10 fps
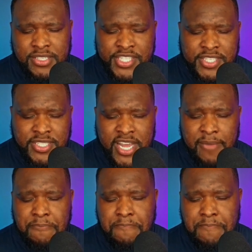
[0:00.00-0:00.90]
in Jesus'
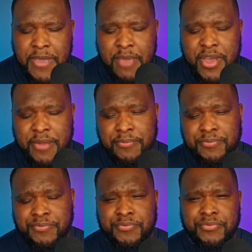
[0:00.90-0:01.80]
name. Amen.
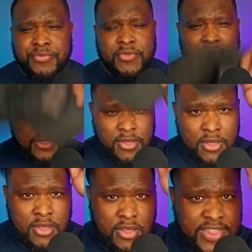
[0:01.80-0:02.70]

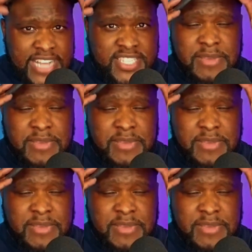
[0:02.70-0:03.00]
That's